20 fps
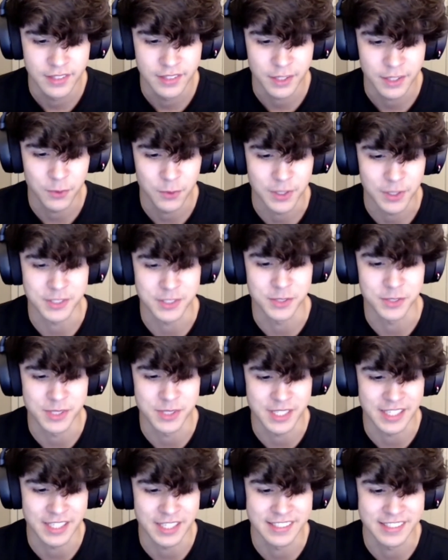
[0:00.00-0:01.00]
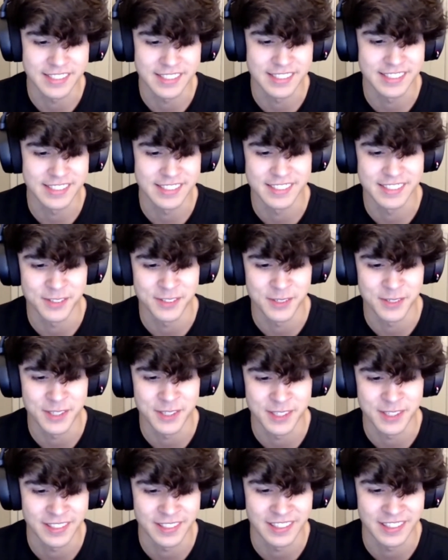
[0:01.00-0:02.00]
running suicides.
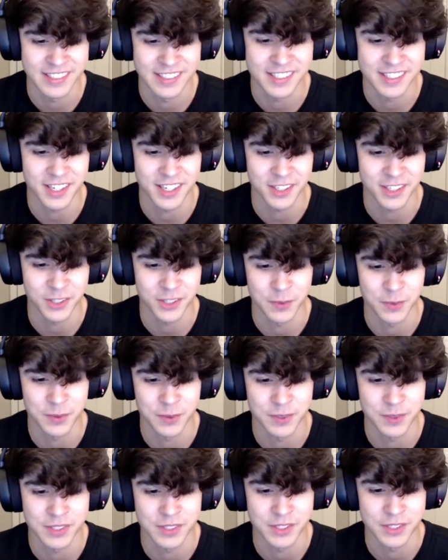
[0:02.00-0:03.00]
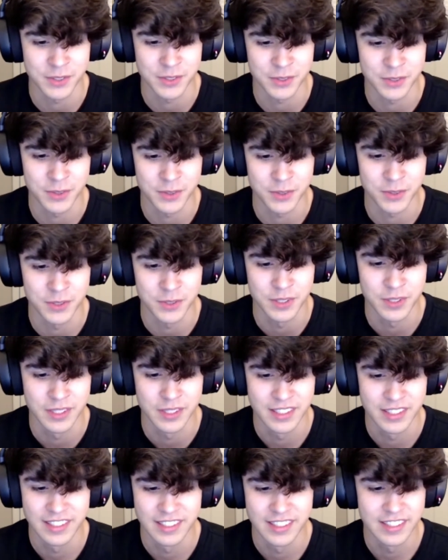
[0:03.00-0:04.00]
Or in soccer we would do
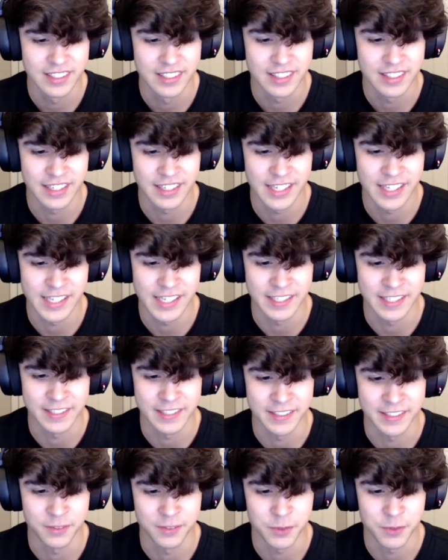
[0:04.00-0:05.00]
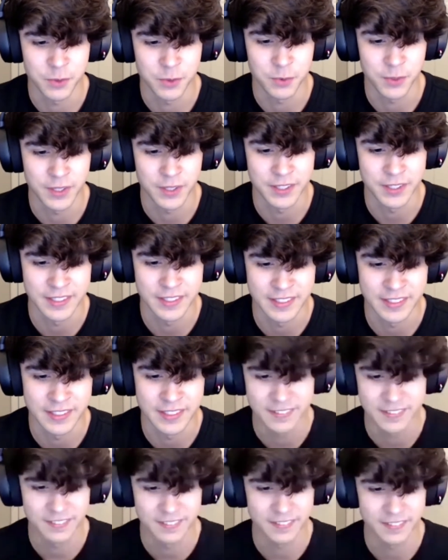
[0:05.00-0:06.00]
we would run
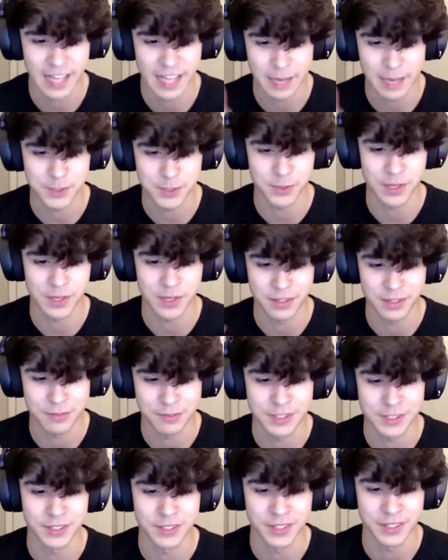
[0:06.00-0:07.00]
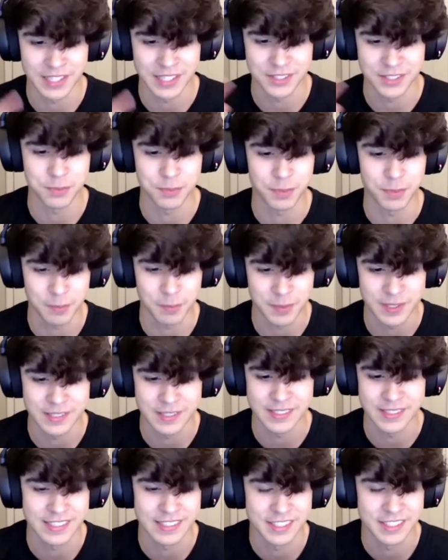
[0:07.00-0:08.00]
laps around the field and then do
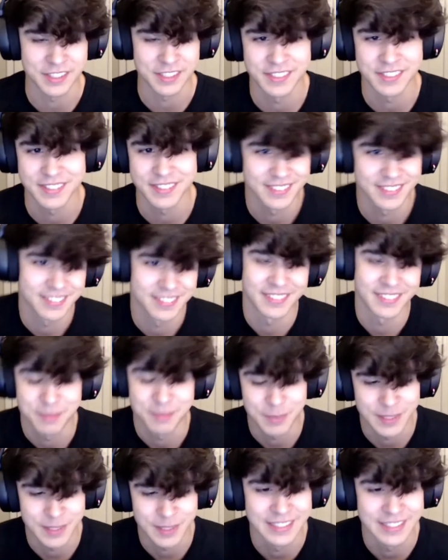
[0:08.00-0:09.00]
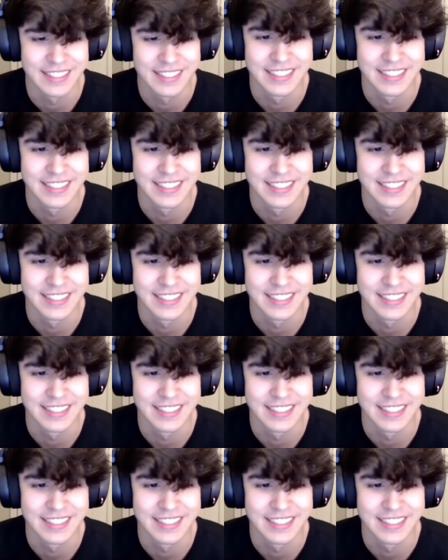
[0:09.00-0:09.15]
burpees but